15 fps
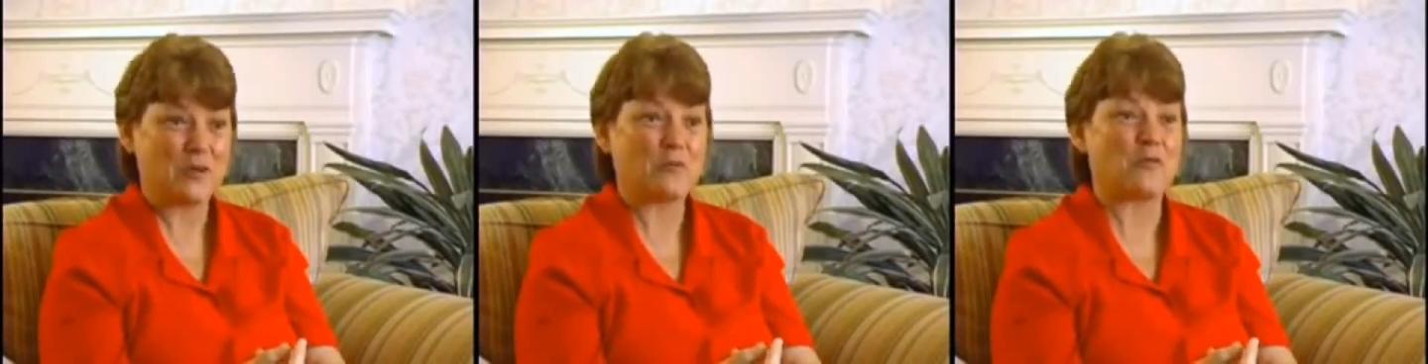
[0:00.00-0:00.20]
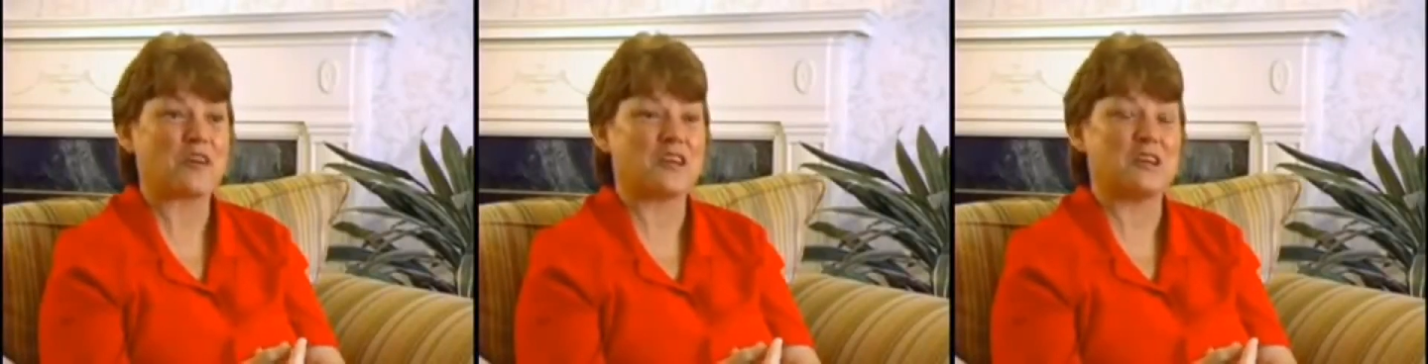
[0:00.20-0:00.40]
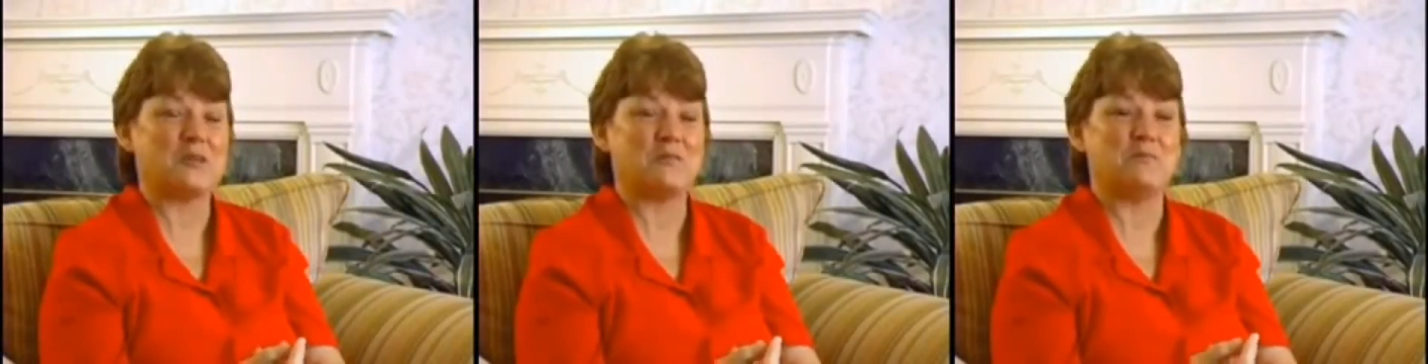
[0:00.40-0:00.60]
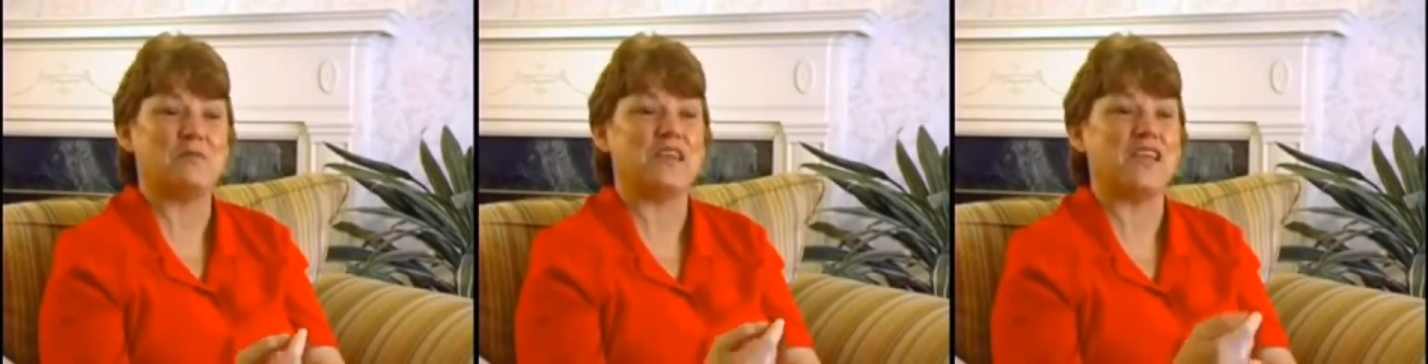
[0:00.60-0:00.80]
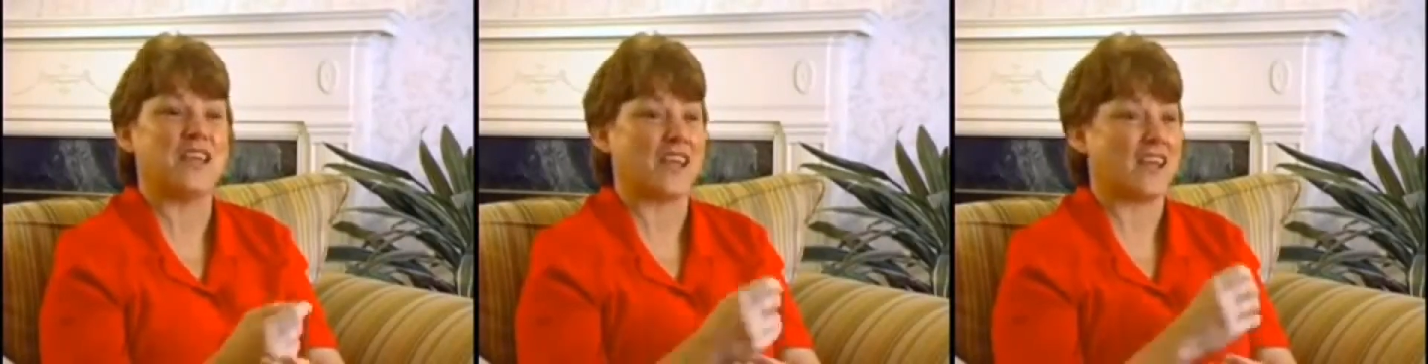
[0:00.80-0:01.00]
were going to
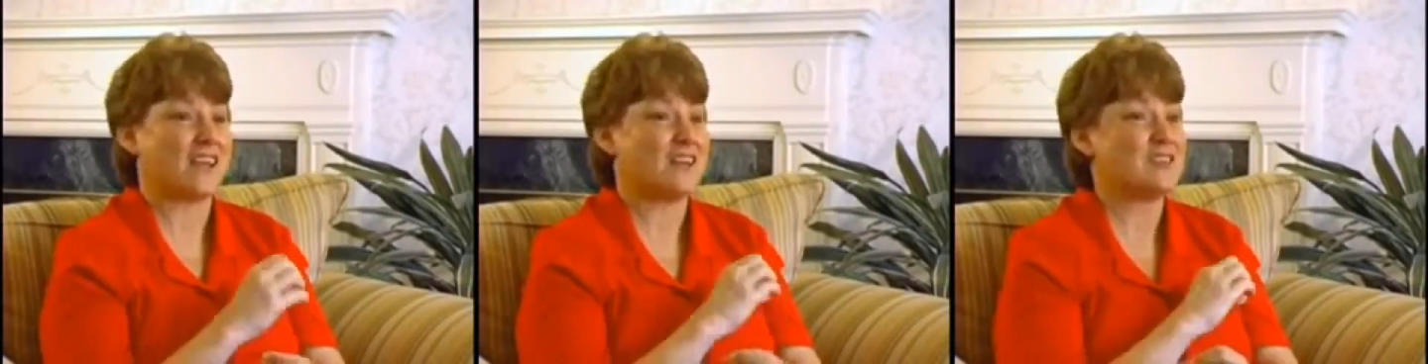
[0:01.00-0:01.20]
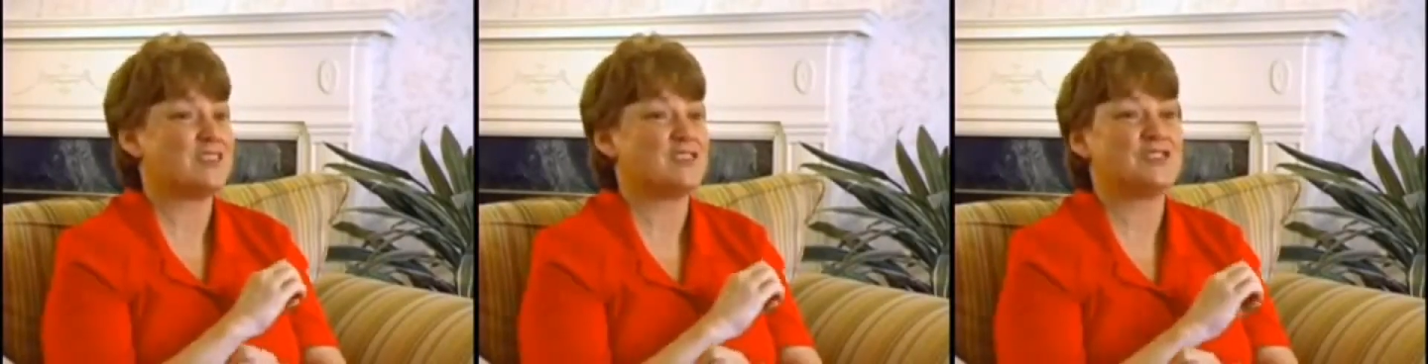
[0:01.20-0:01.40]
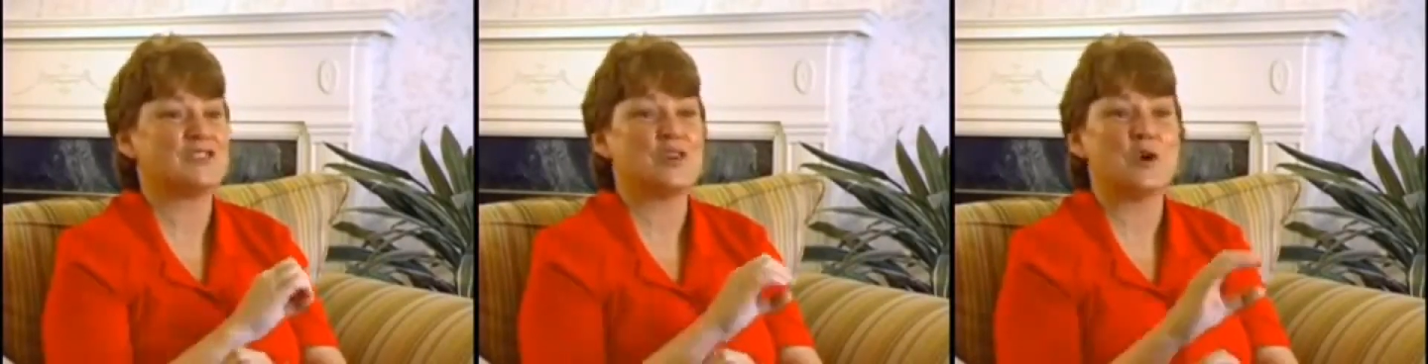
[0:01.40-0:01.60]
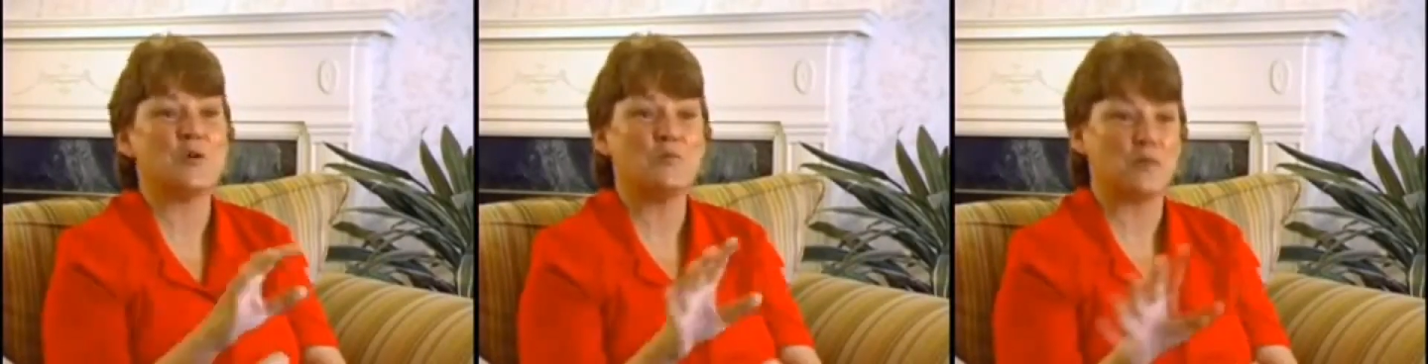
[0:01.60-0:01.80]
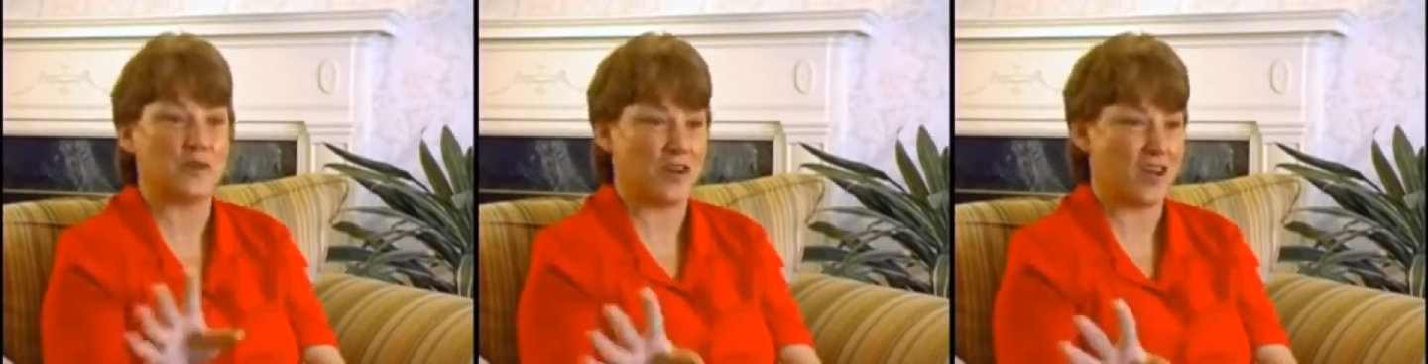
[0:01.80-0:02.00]
be so
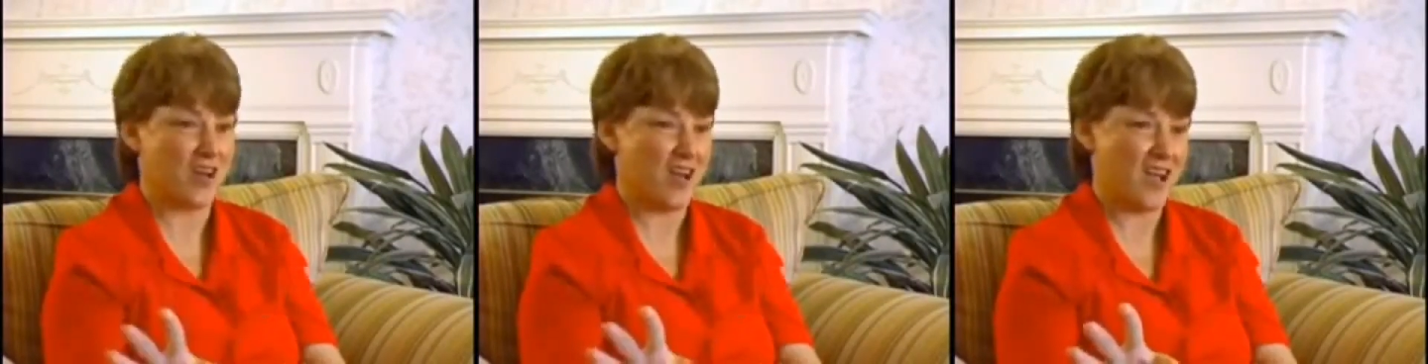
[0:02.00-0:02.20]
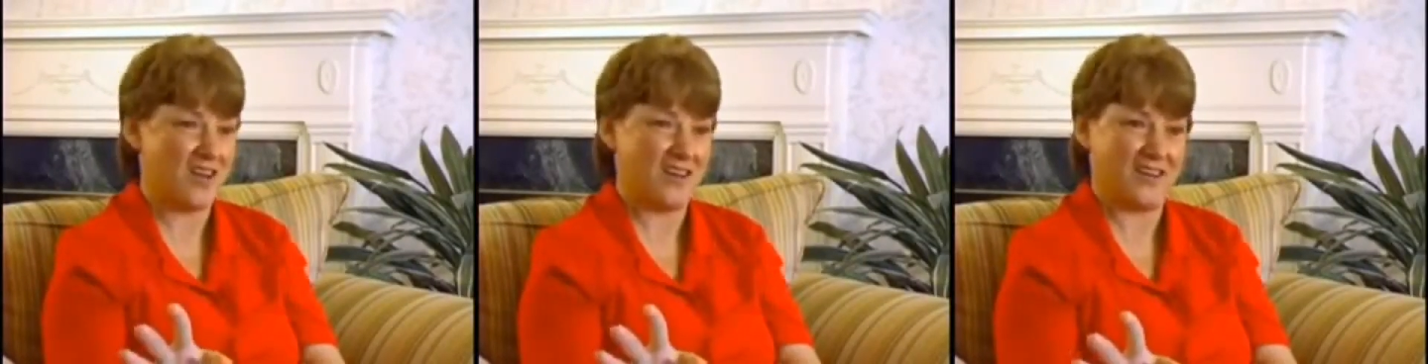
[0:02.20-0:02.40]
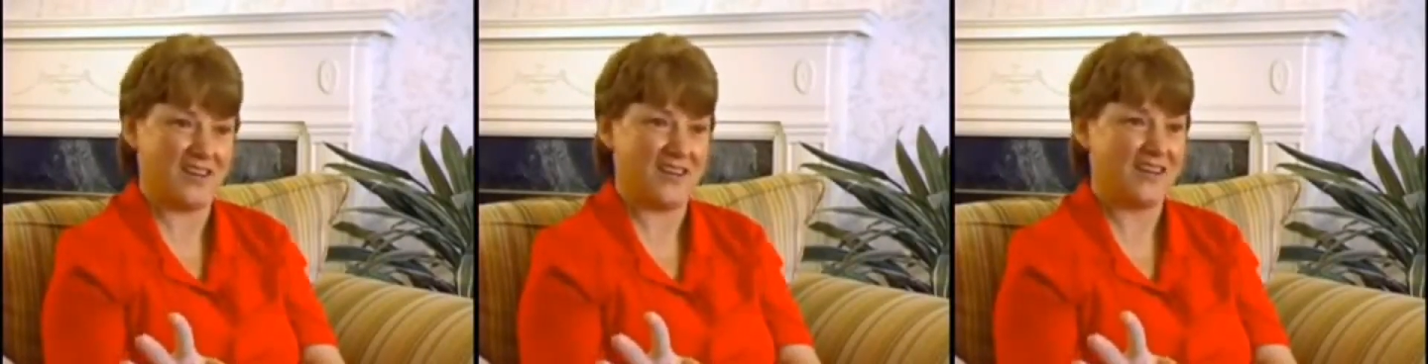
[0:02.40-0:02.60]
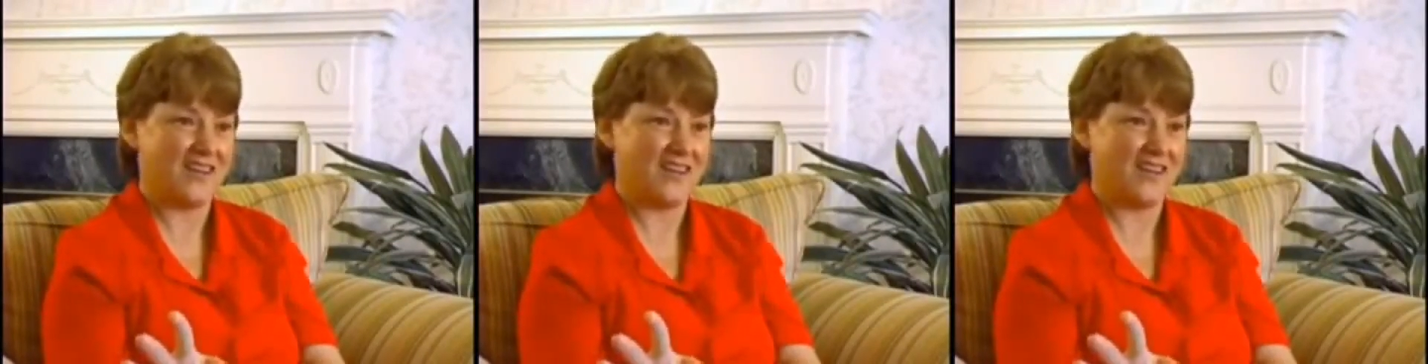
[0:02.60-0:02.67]
broad